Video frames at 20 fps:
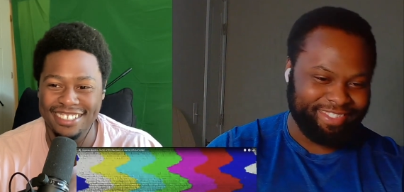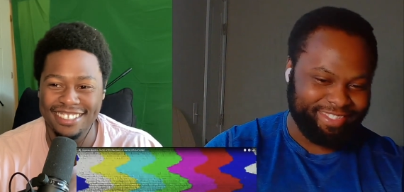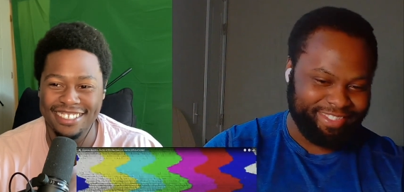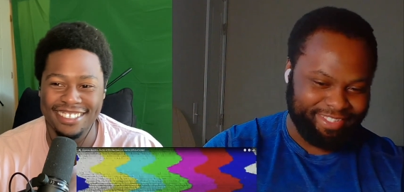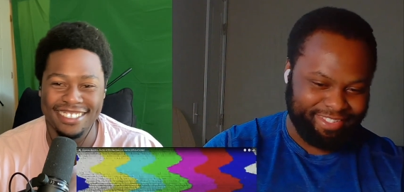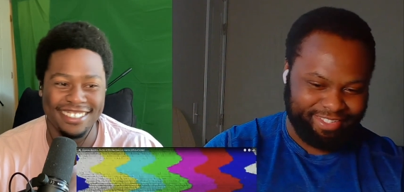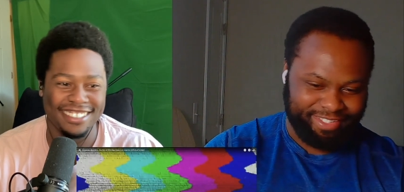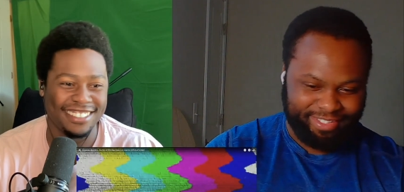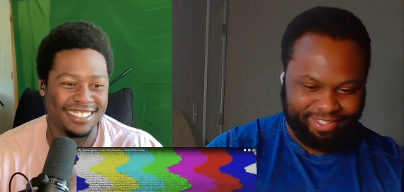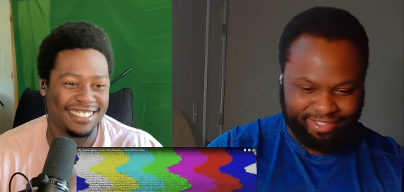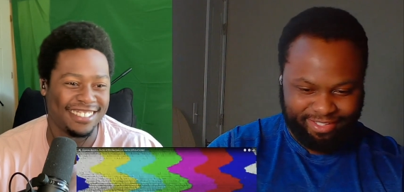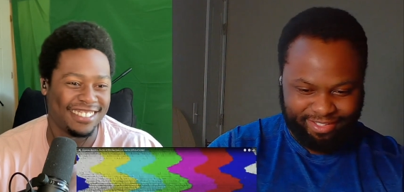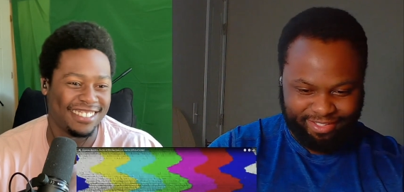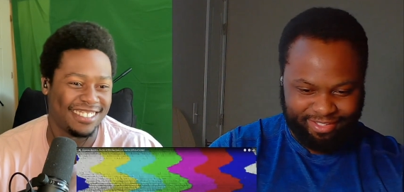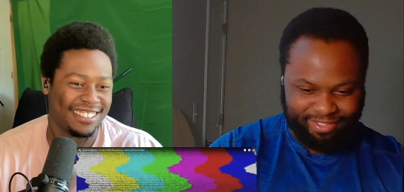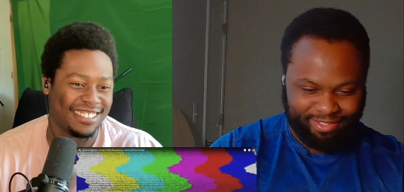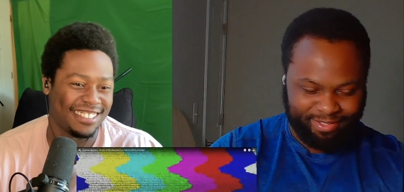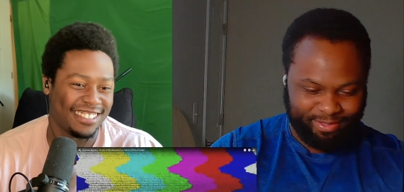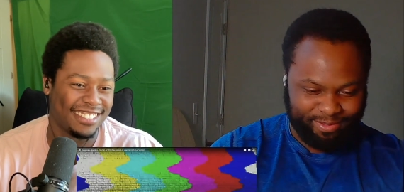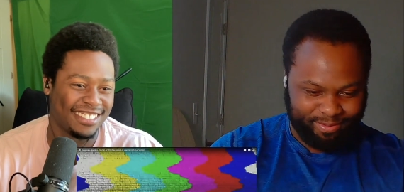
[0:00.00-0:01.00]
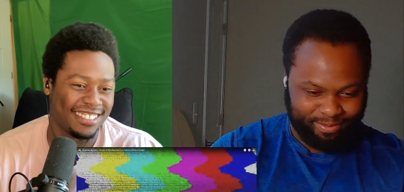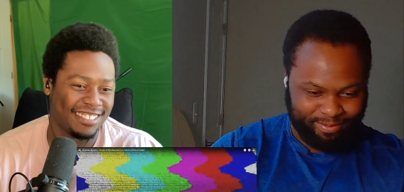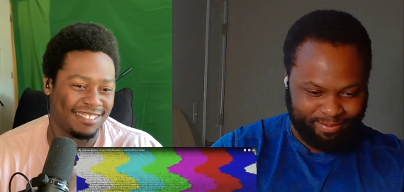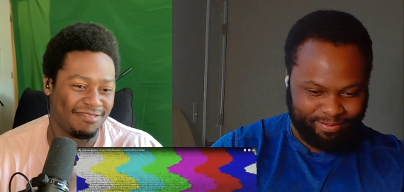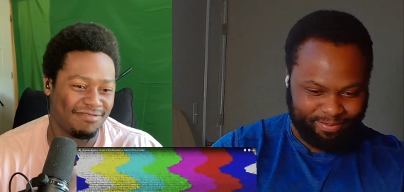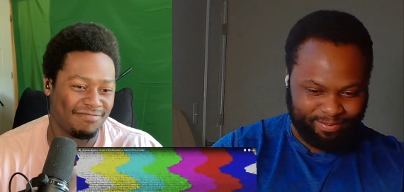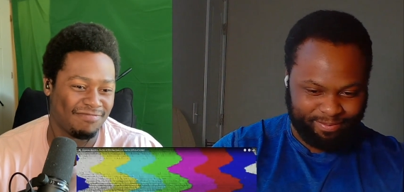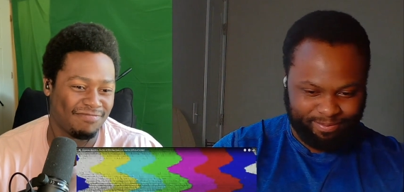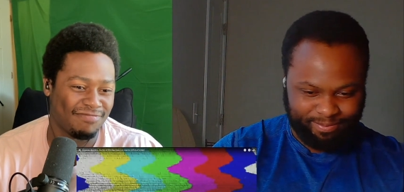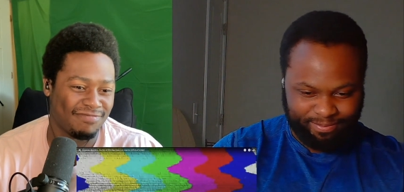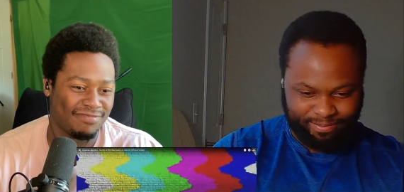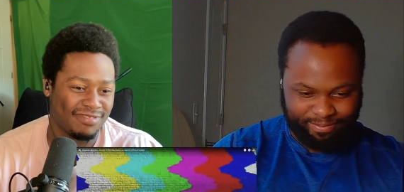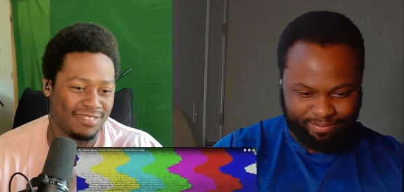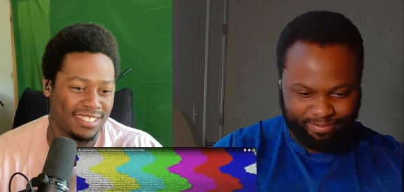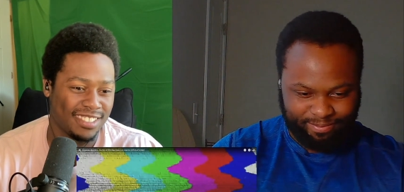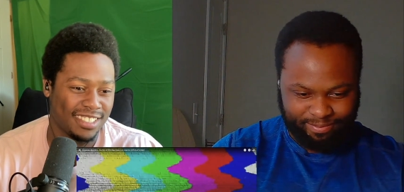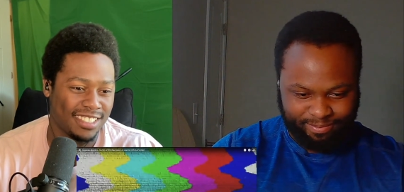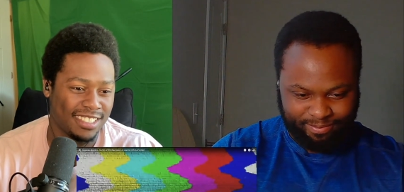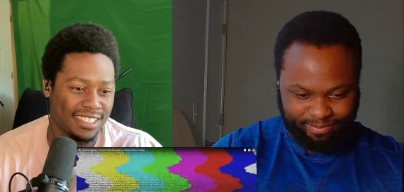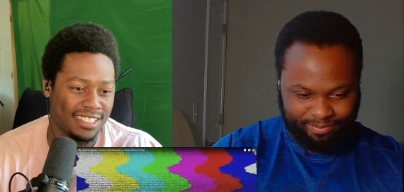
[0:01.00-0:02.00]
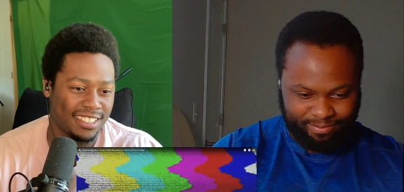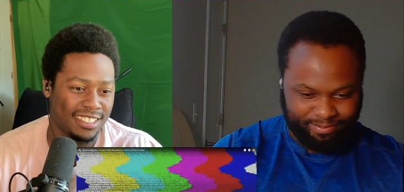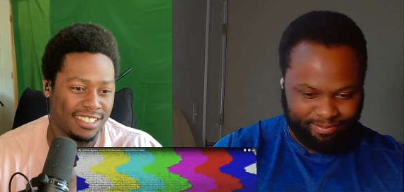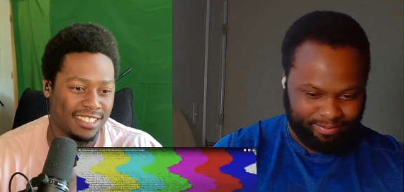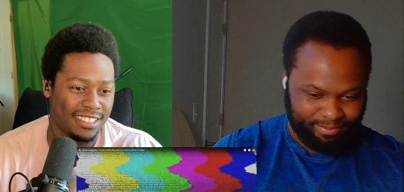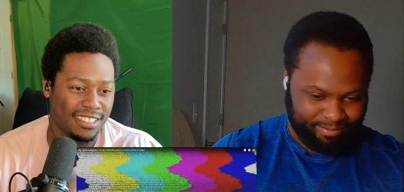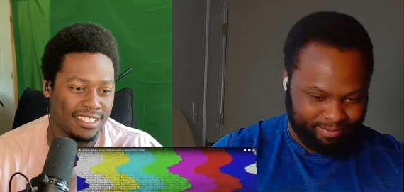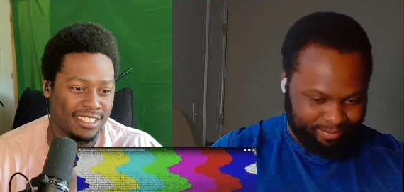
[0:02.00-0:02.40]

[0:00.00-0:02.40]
Nothing is said.